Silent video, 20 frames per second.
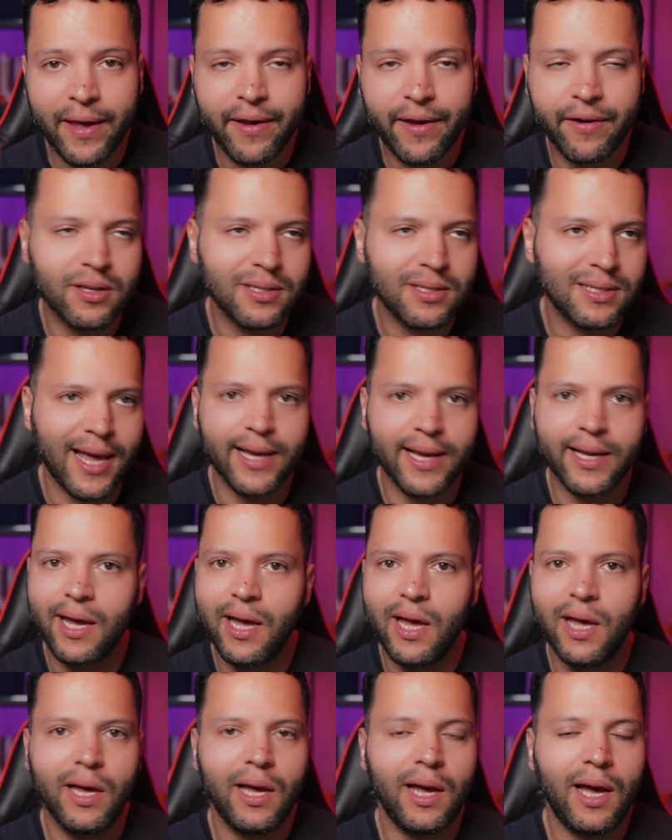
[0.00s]
players like
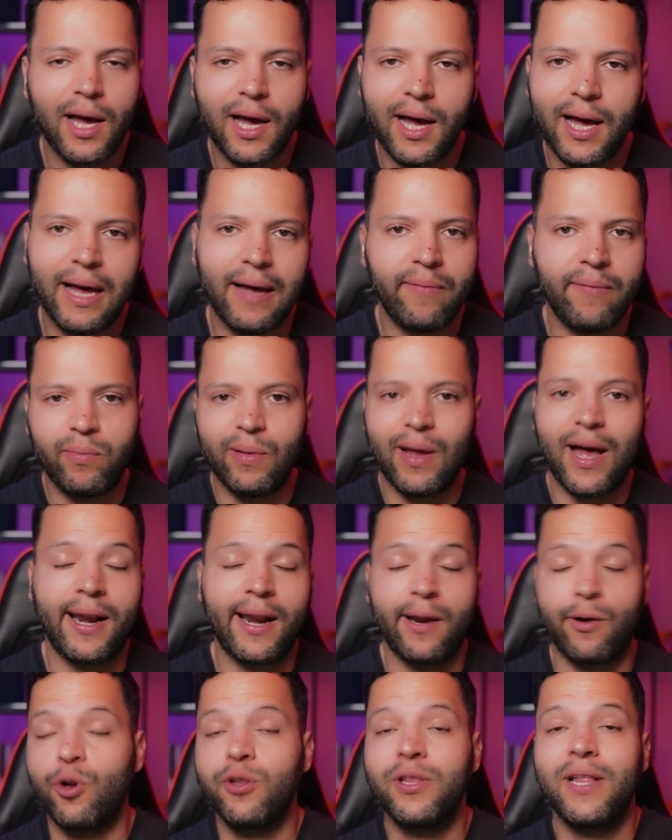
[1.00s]
Ronald
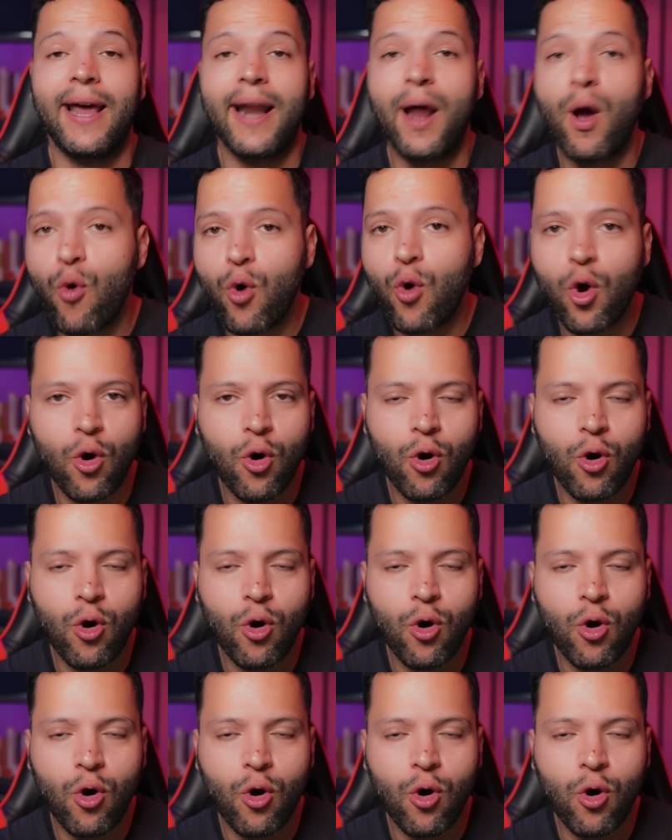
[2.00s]
Araujo